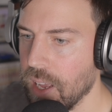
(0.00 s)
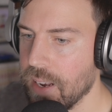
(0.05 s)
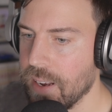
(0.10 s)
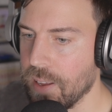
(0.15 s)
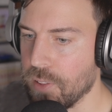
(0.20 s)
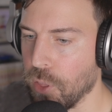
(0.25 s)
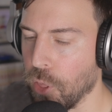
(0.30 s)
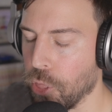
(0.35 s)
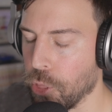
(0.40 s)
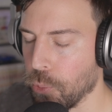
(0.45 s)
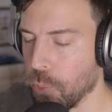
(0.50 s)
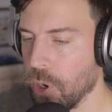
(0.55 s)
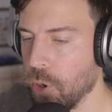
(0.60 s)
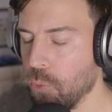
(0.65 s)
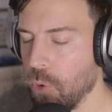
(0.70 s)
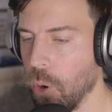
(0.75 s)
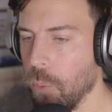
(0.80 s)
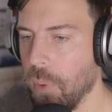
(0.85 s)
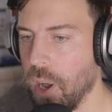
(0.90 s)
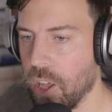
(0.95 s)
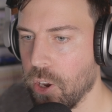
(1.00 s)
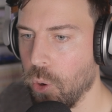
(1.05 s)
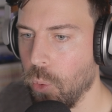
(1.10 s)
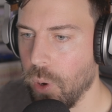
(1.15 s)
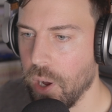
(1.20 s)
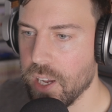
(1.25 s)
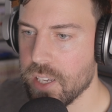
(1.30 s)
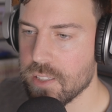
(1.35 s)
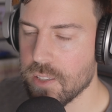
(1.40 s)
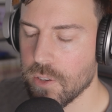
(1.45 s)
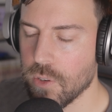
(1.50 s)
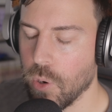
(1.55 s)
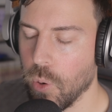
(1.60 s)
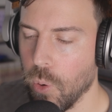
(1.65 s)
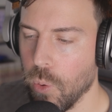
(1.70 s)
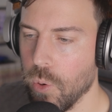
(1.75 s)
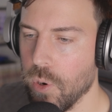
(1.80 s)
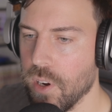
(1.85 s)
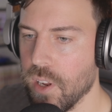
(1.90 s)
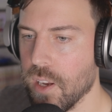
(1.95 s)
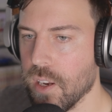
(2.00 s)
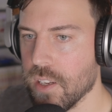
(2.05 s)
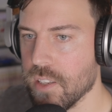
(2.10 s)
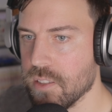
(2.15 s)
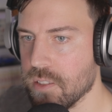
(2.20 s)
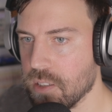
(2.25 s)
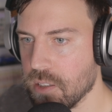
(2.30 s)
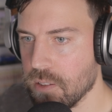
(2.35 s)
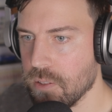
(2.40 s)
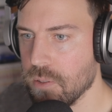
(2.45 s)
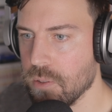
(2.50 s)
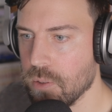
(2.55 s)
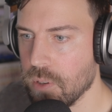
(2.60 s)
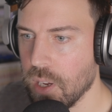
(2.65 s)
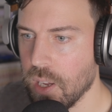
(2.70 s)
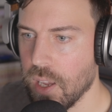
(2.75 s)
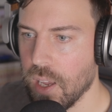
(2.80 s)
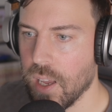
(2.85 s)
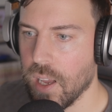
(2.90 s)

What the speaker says: Now, the 3-row Model Ys, according to